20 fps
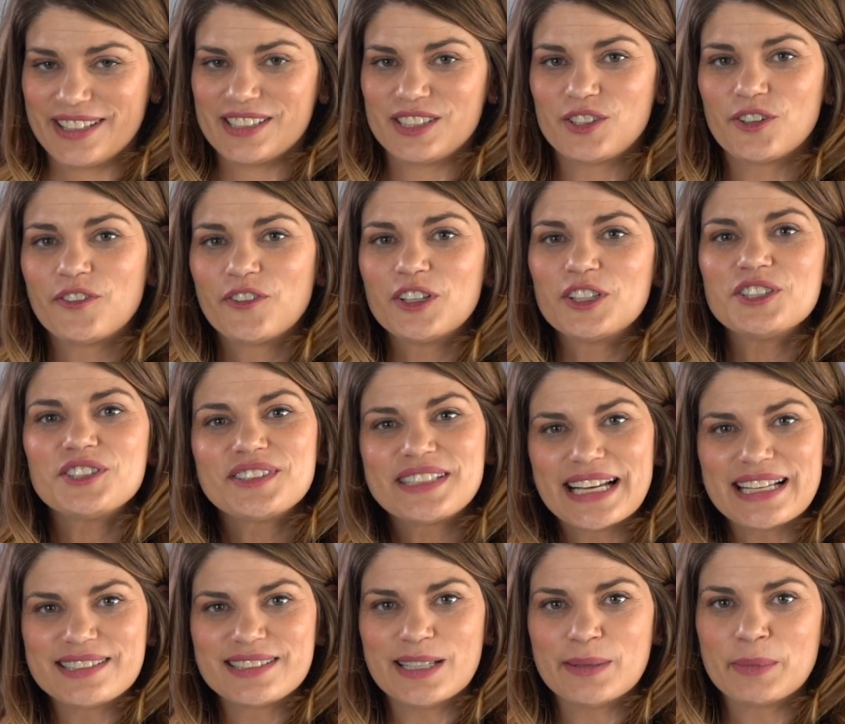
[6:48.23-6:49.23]
This first
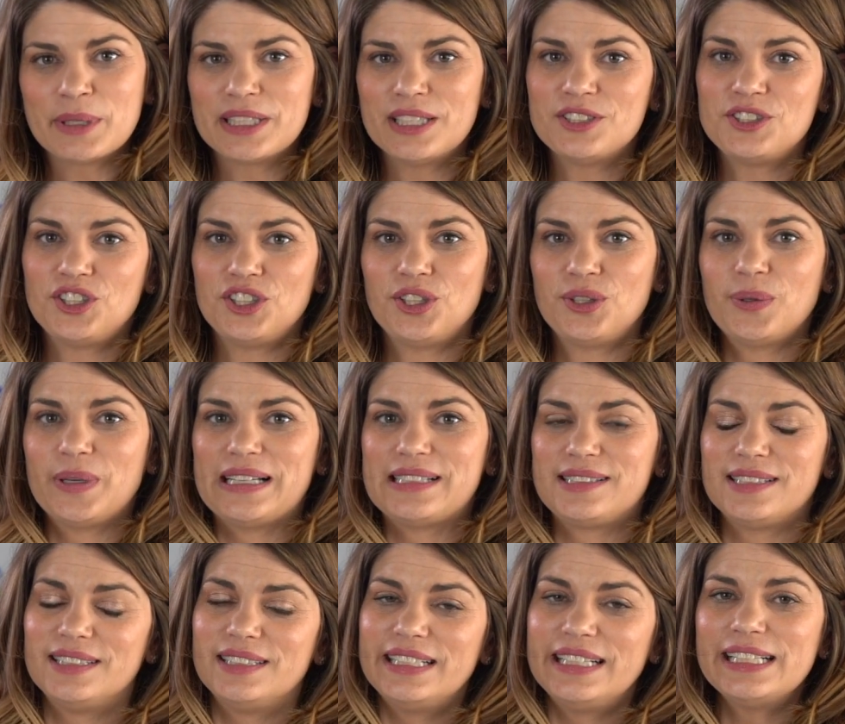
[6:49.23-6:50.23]
test I'm gonna do is
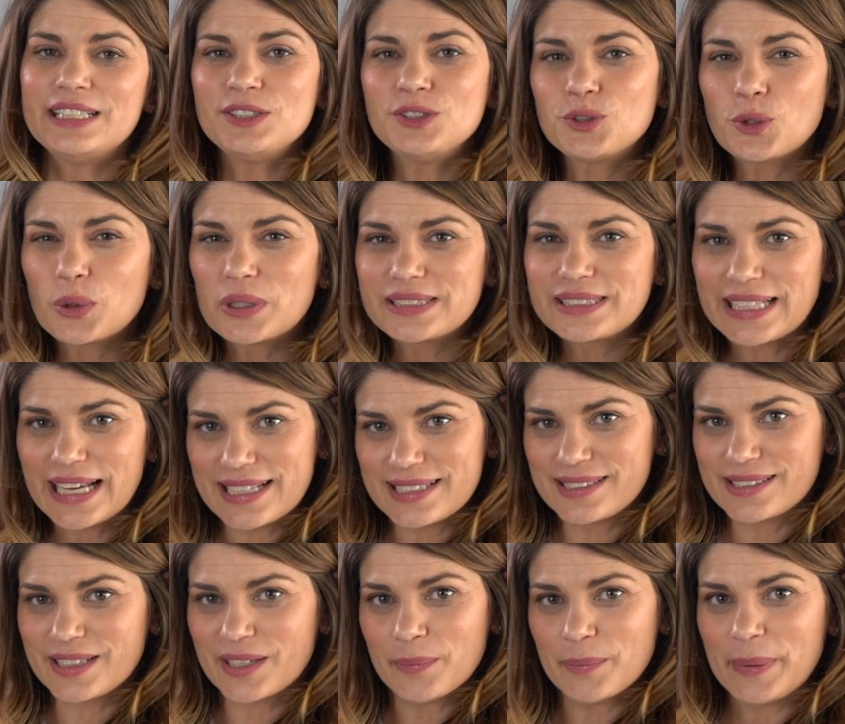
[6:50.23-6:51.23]
an indoor
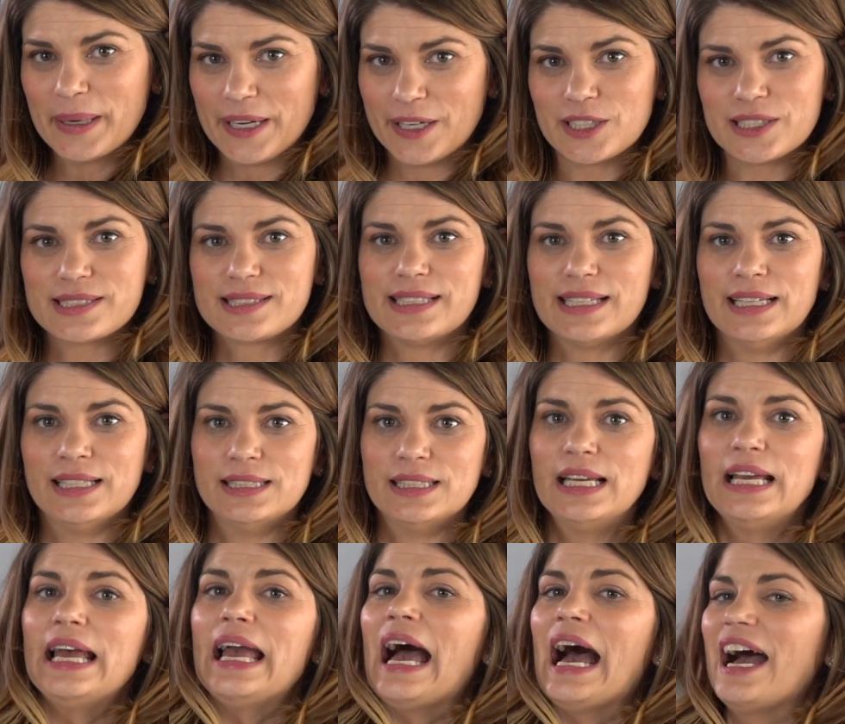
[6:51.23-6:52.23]
test comparison.
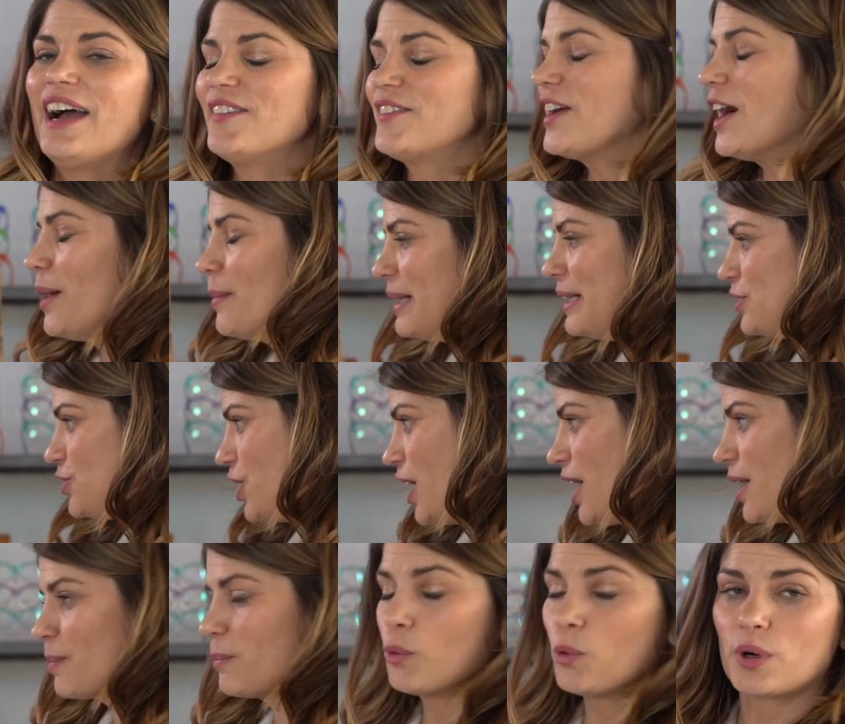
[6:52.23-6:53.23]
I've got my
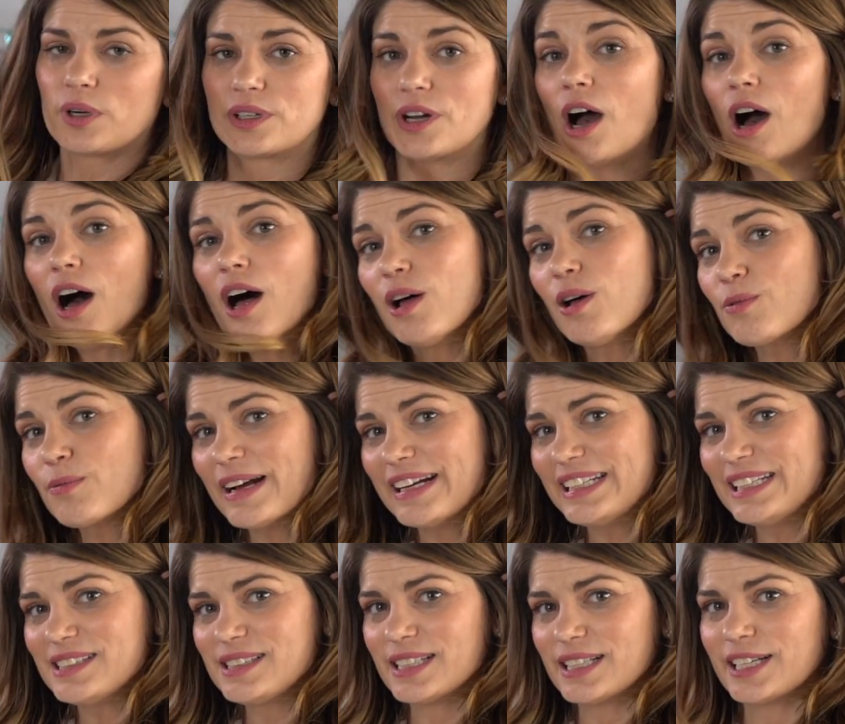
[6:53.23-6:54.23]
chalkboard all
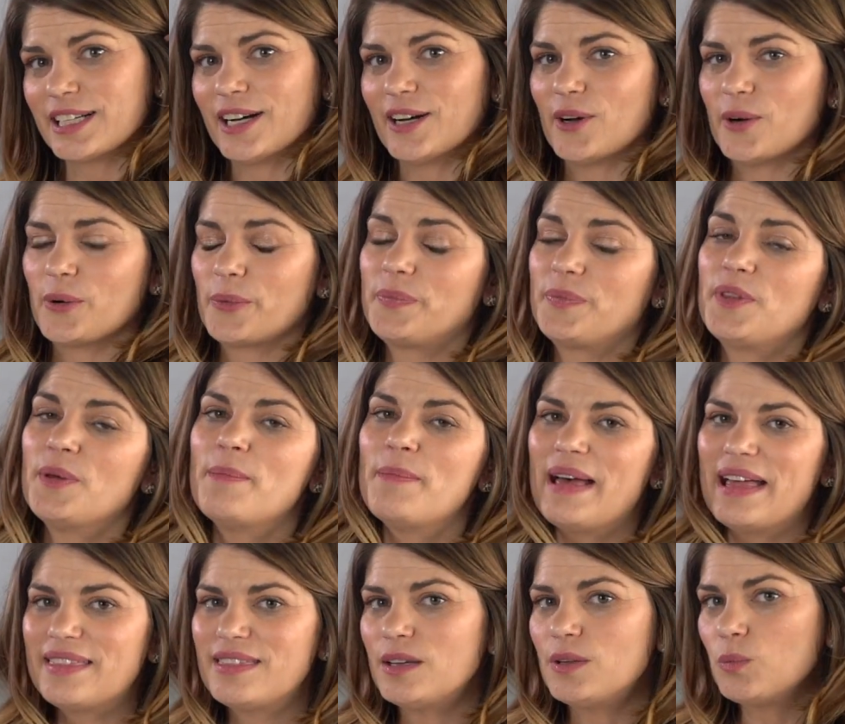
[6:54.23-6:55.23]
ready to go. The
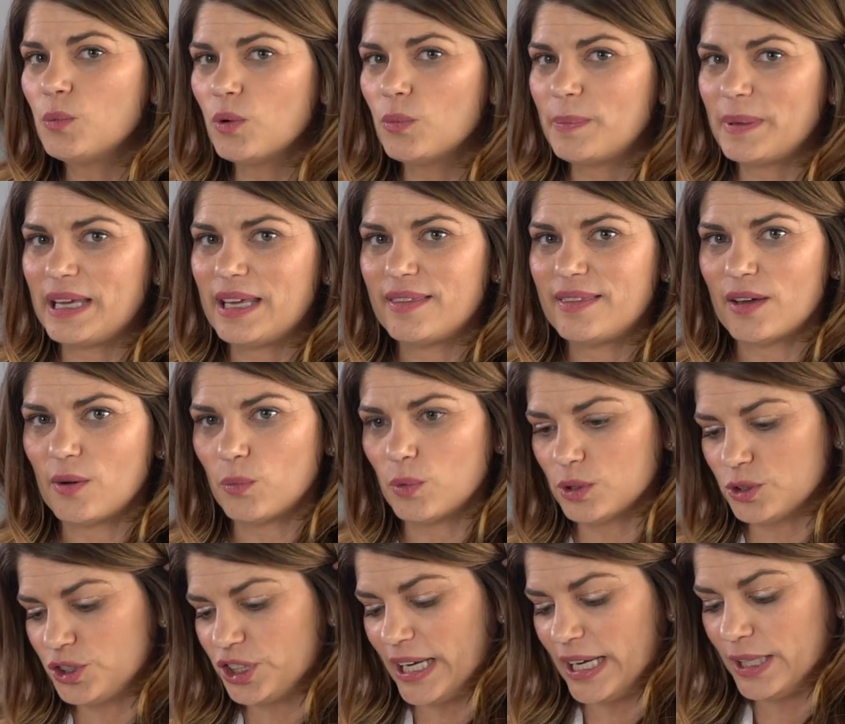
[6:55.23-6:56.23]
method will be that
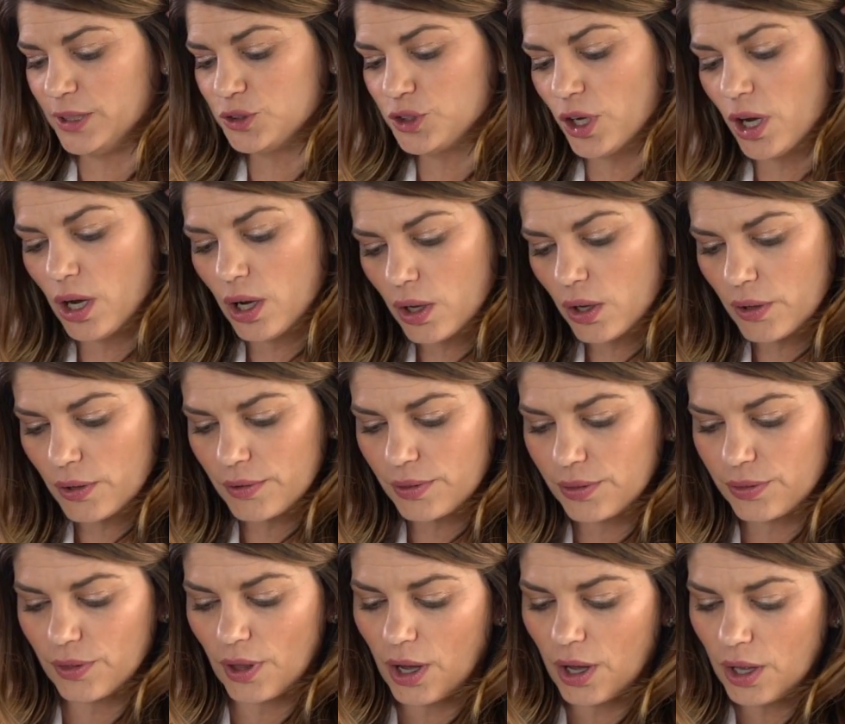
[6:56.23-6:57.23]
we'll change
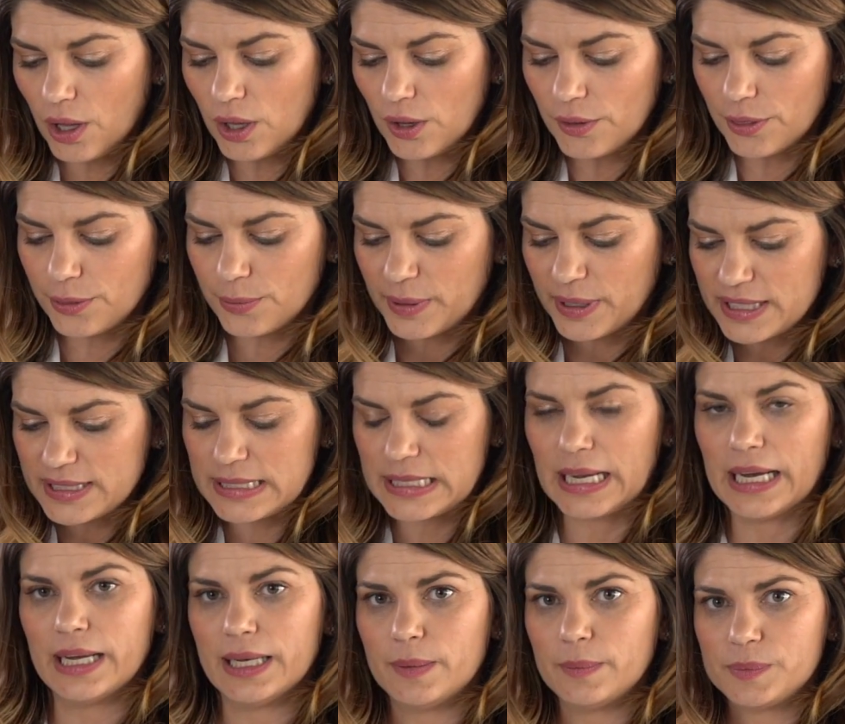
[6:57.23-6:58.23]
all, all three
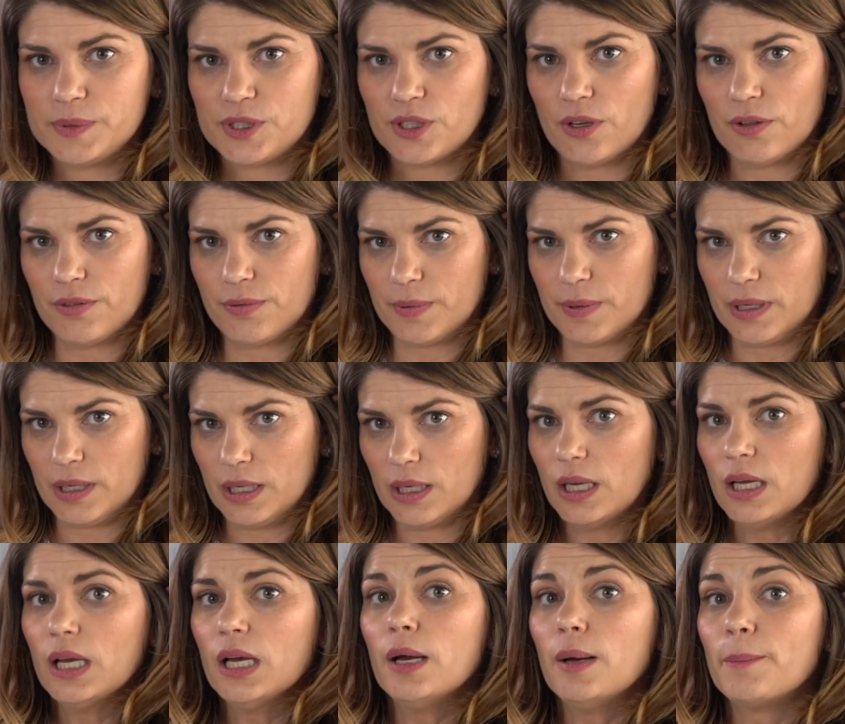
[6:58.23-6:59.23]
types, all three
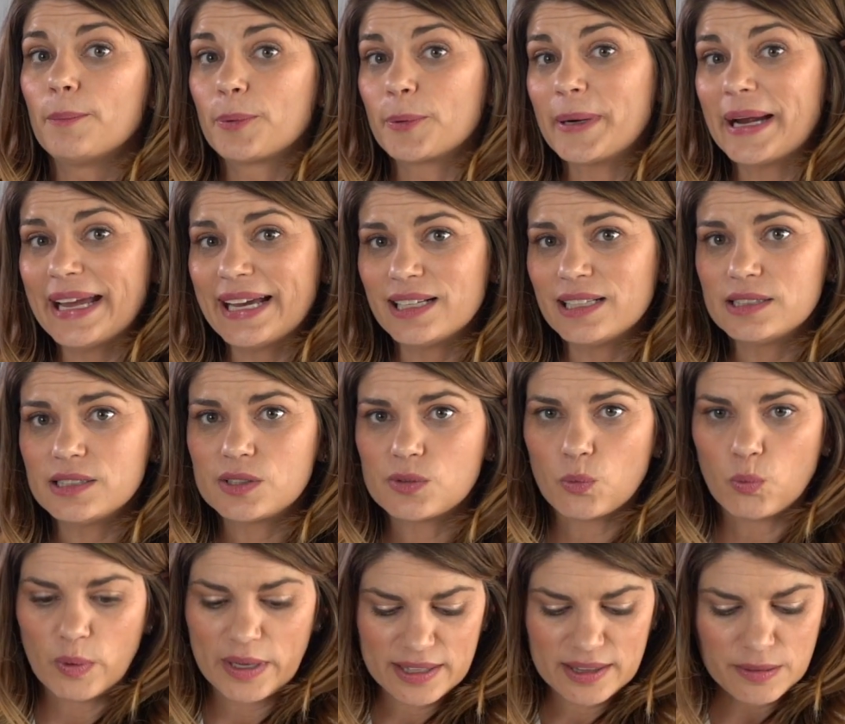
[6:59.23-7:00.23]
brands
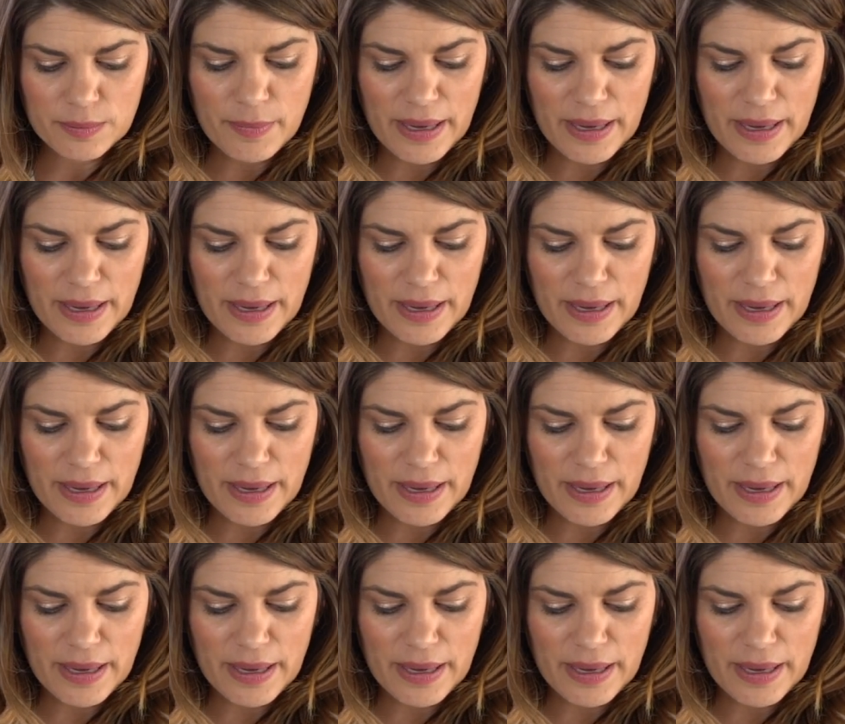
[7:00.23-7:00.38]
with